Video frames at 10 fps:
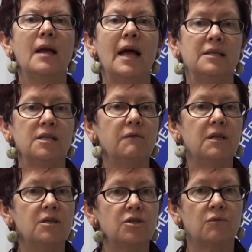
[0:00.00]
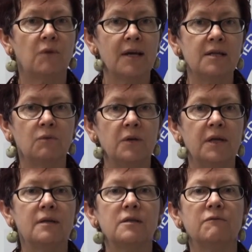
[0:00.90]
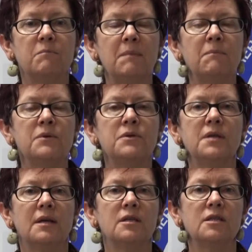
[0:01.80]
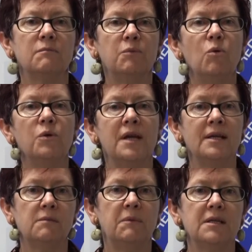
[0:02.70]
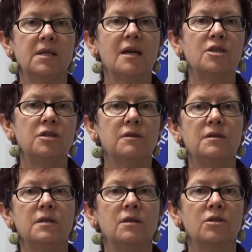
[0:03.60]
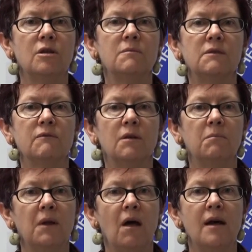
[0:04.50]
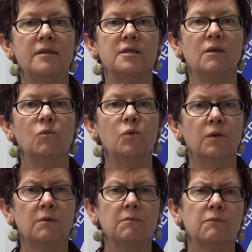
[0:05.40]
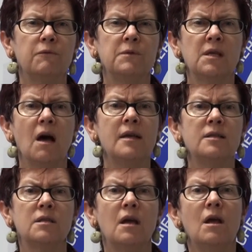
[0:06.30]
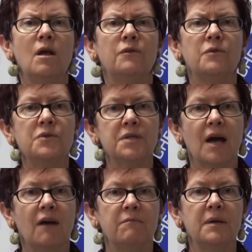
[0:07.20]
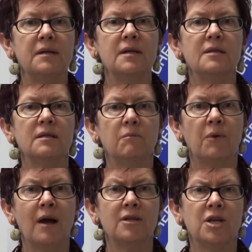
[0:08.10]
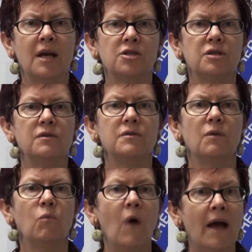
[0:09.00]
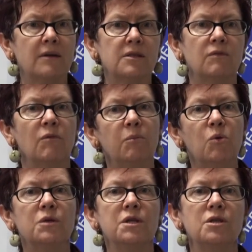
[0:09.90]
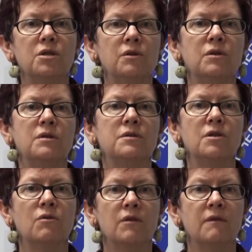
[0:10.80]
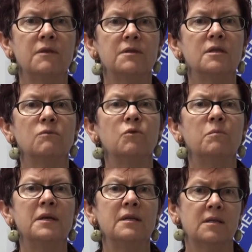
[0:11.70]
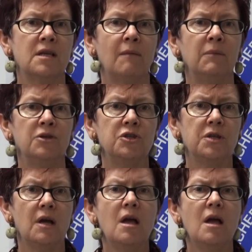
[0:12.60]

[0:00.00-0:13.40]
activities to raise awareness of members and to support expectations in terms of compliance in work sites through staff meetings and branch actions, and WACs and reporting to unions and grievances will be established.